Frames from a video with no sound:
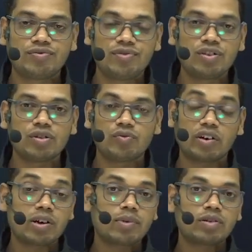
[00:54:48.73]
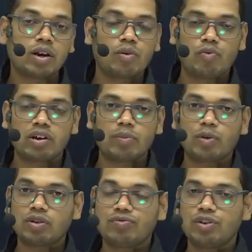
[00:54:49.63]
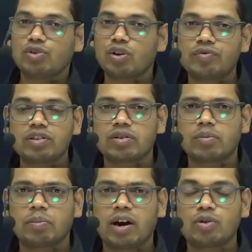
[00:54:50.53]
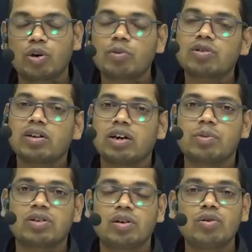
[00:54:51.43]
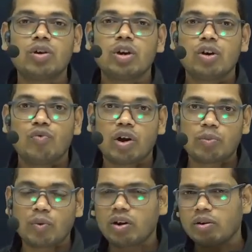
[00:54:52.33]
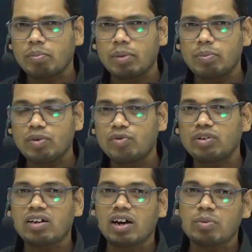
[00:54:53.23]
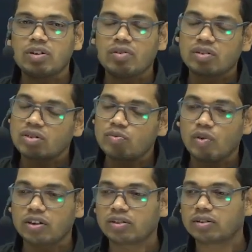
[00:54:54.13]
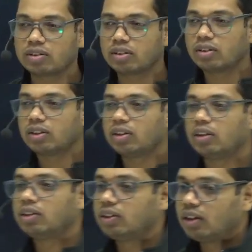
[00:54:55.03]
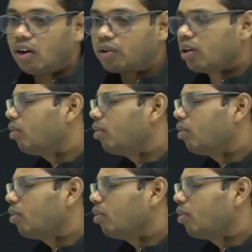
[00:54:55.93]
feature, what about the feature of this plant hormones? Let me tell you one by one, but before that let me drink some water. Okay,